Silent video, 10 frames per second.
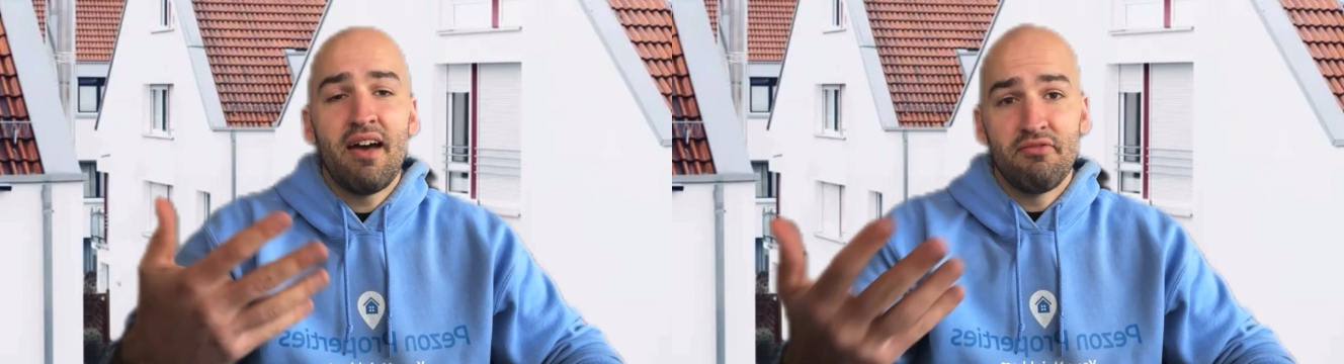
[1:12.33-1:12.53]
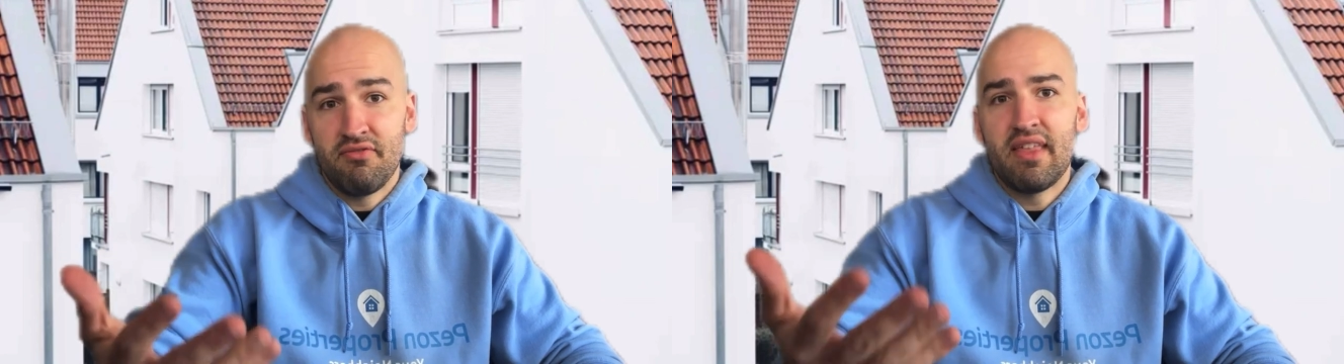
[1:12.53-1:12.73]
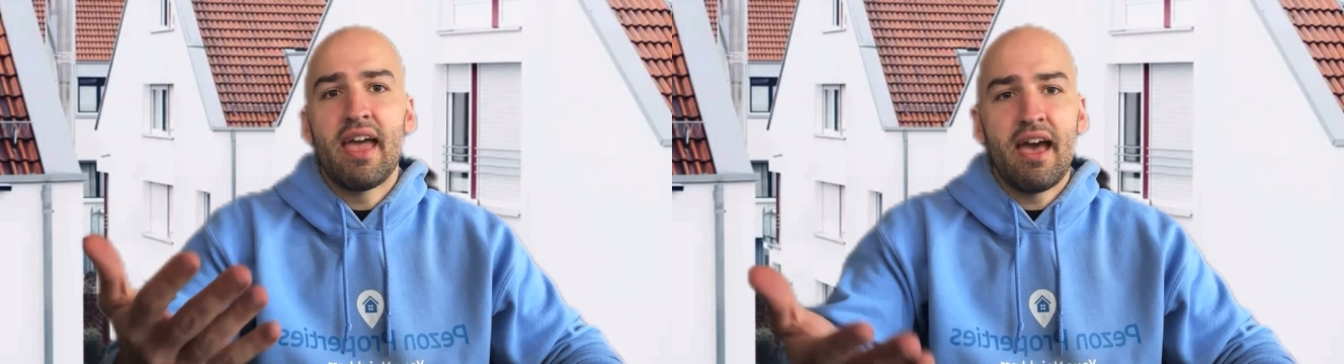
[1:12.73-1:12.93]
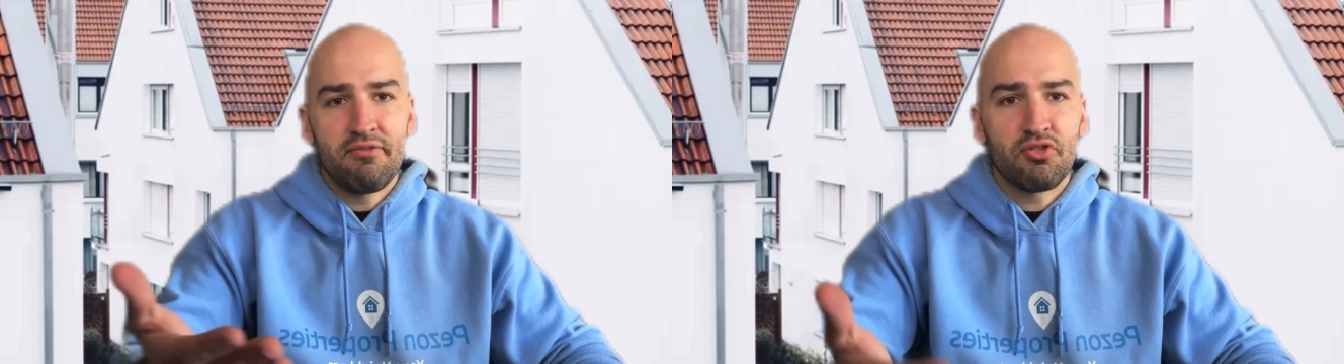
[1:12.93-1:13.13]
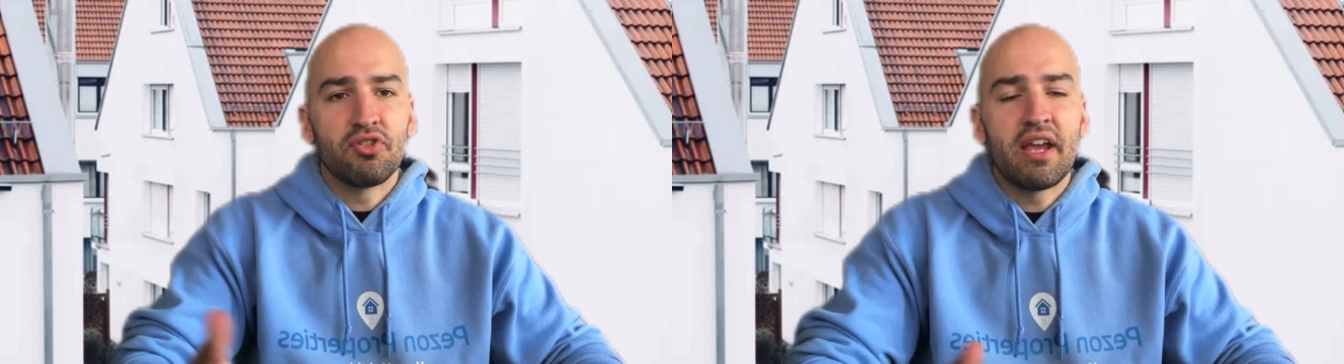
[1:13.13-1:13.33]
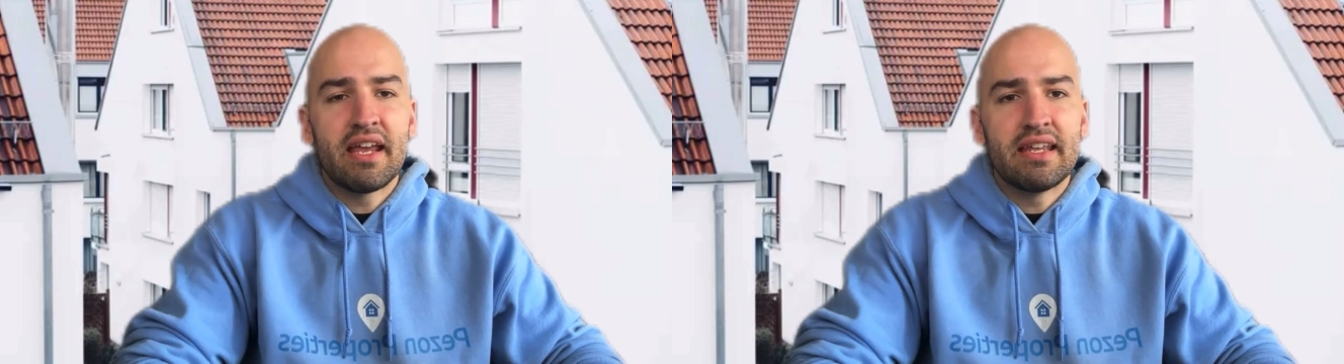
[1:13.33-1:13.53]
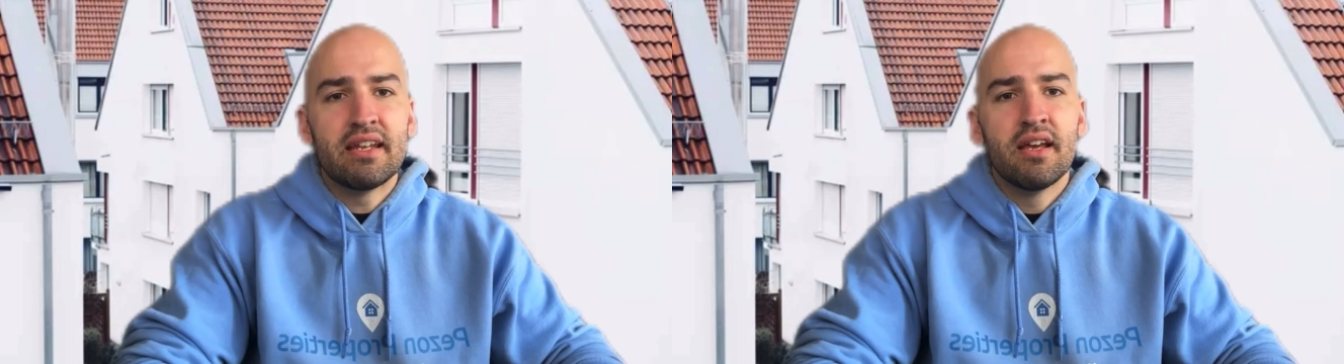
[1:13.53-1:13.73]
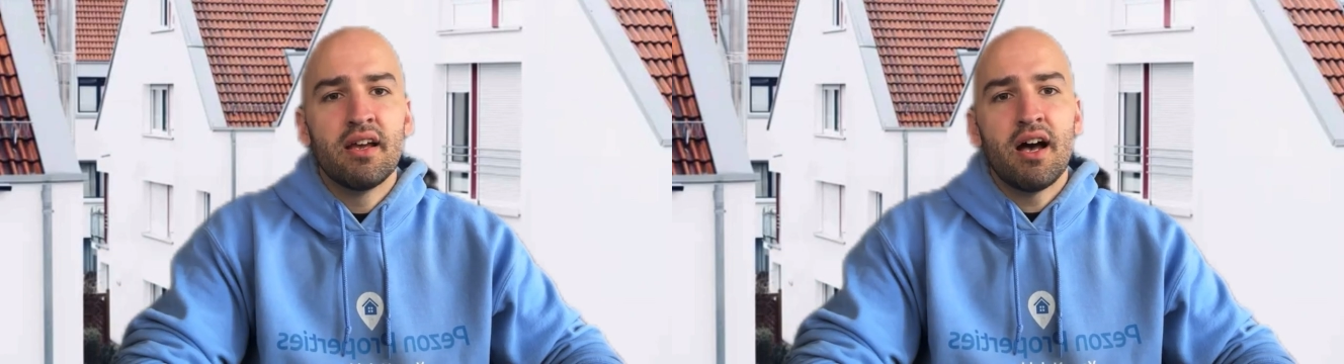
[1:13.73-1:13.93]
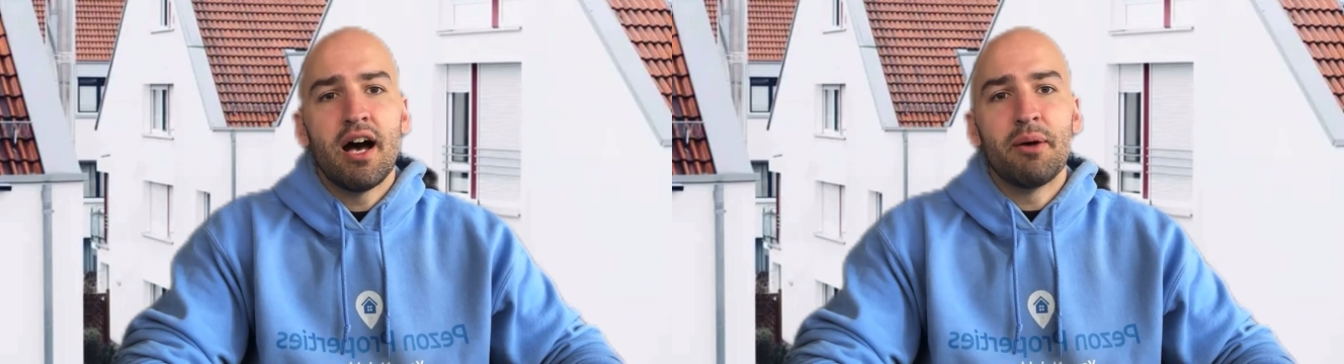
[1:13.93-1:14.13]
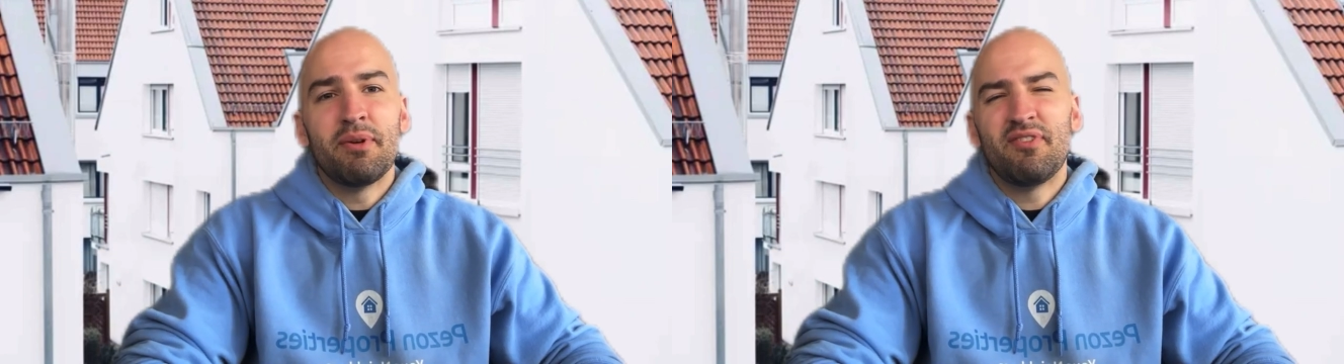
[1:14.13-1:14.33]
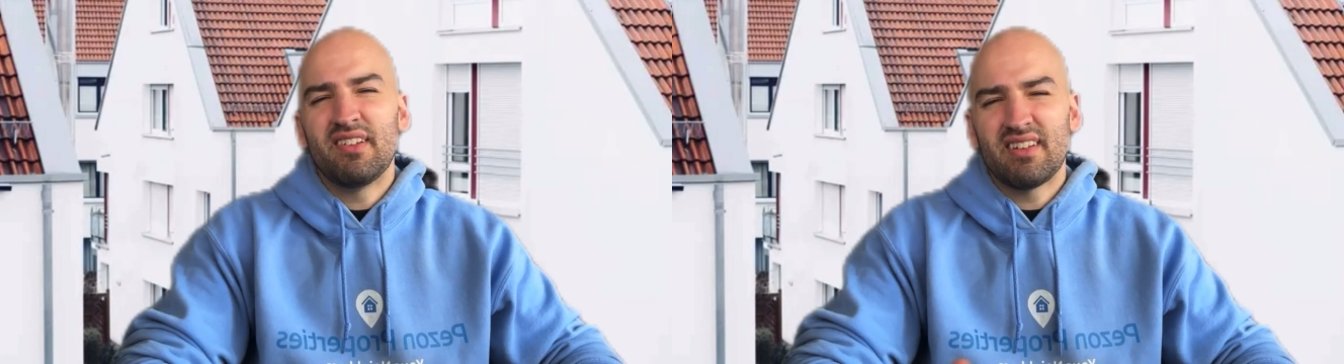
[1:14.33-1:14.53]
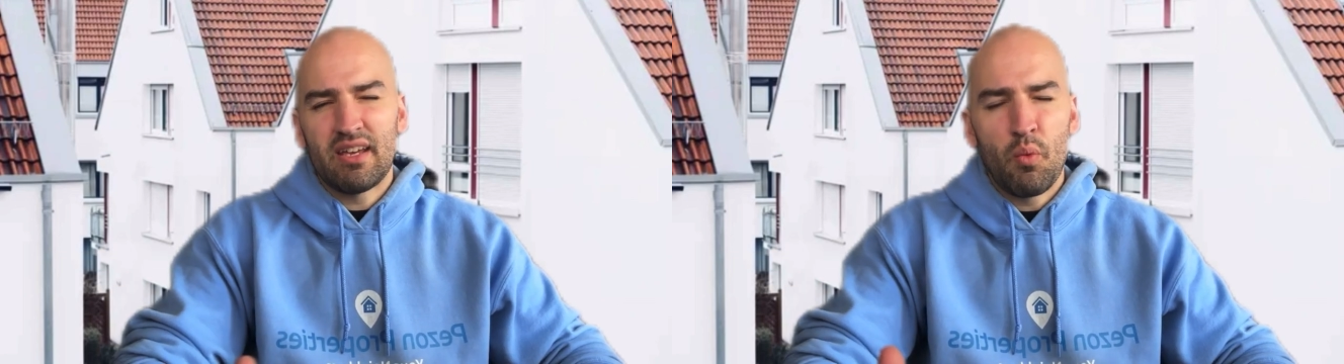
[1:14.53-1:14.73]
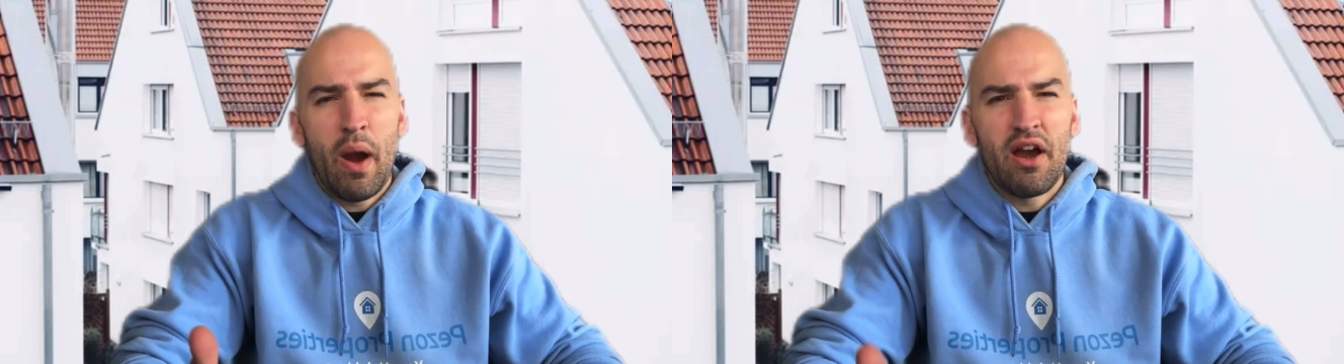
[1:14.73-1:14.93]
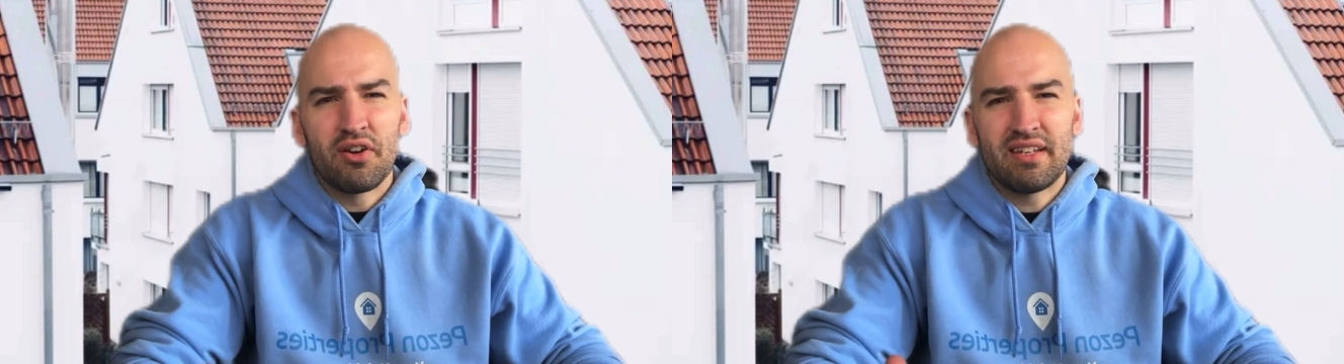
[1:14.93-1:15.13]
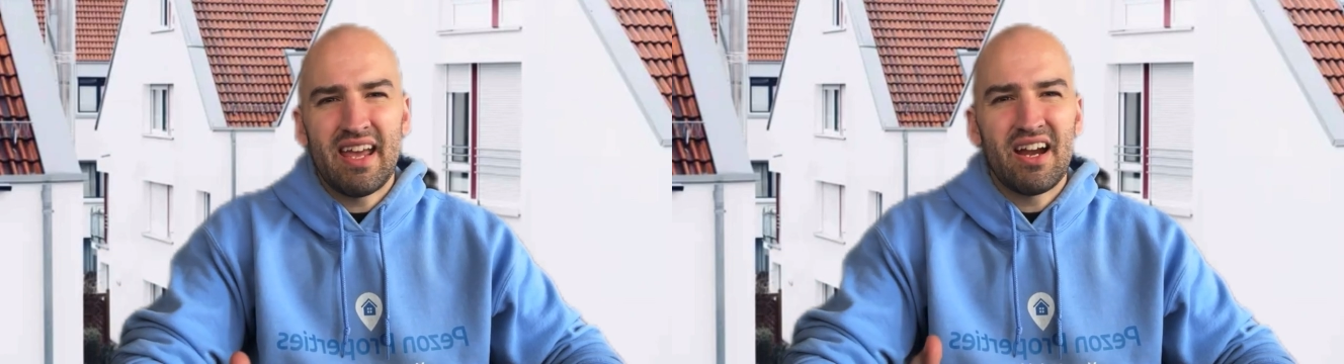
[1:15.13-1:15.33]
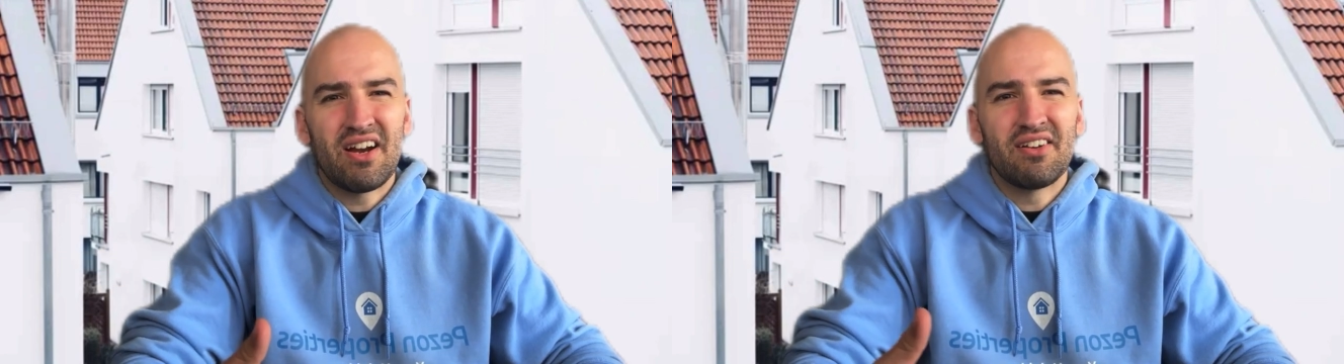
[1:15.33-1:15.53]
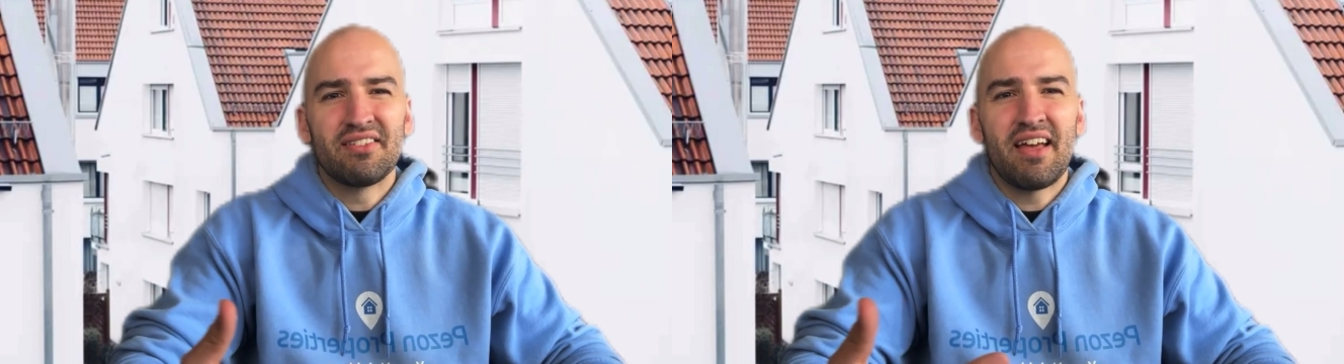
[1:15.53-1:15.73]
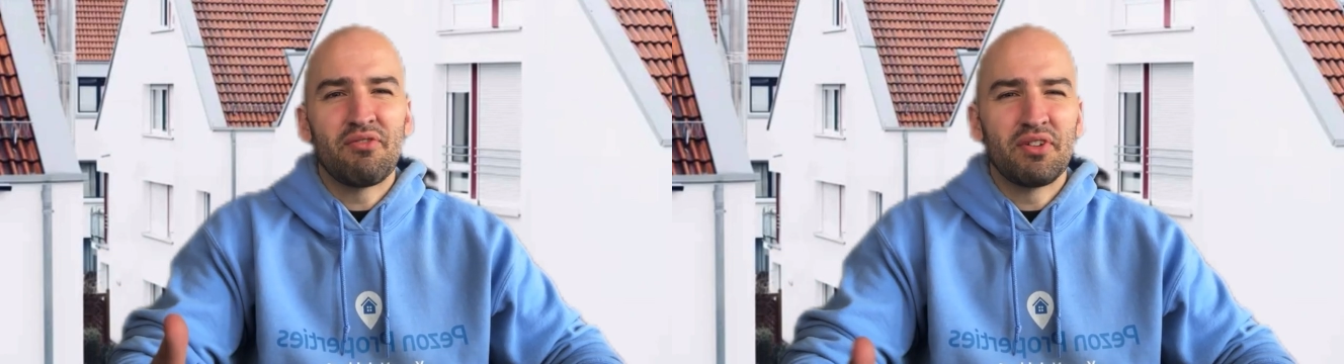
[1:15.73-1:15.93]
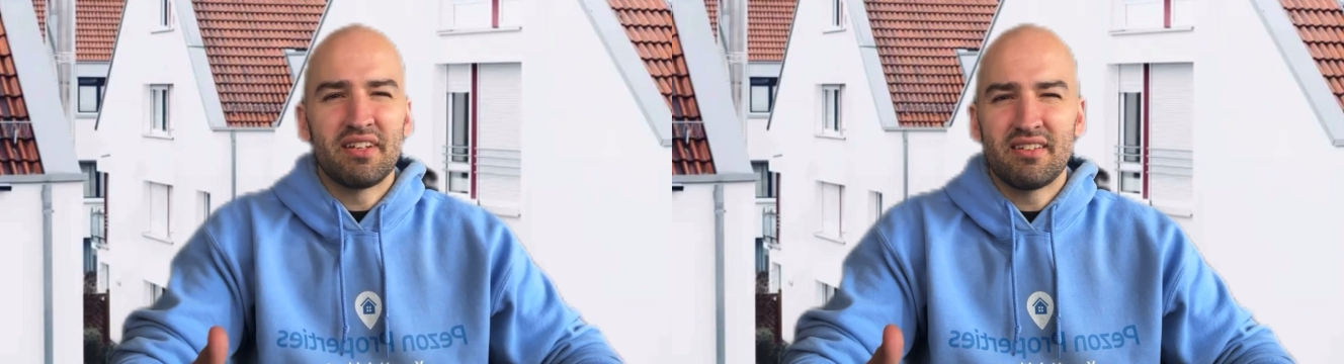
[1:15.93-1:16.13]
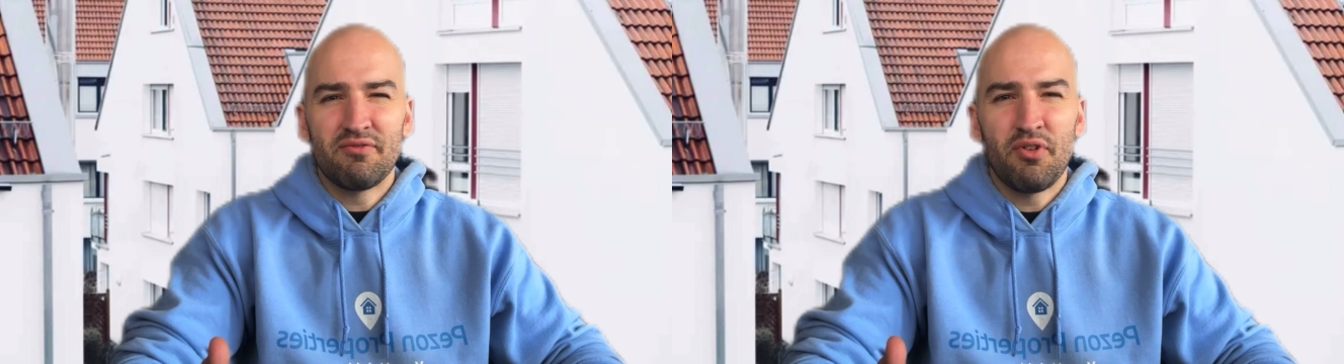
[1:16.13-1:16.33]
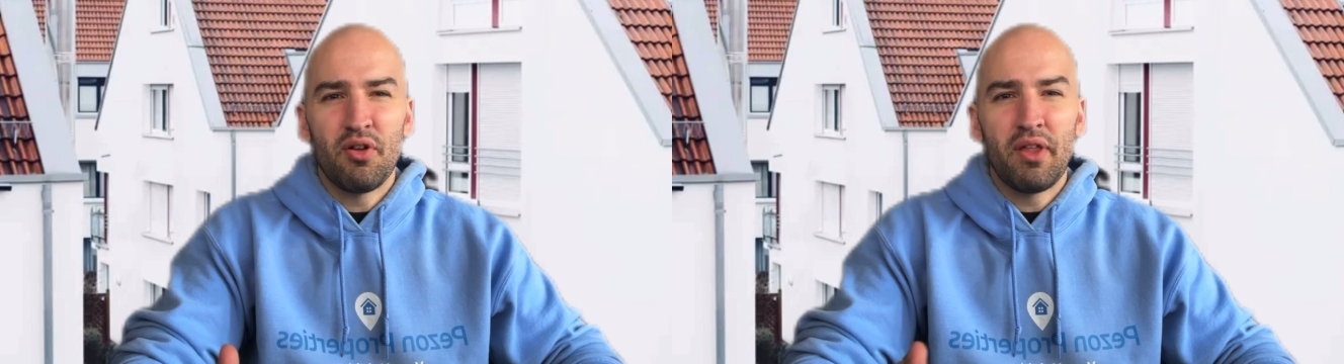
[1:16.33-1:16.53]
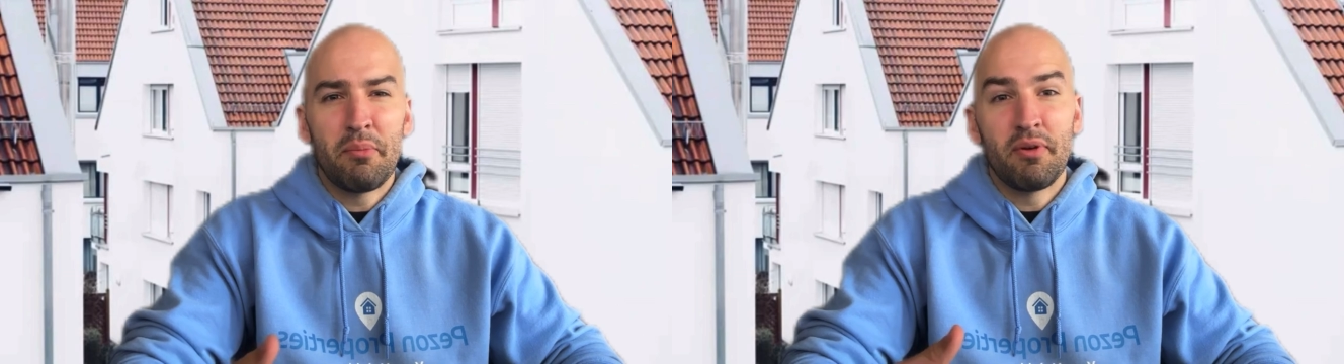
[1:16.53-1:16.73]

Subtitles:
they have created. If it's like wear and tear, that really doesn't fall in line.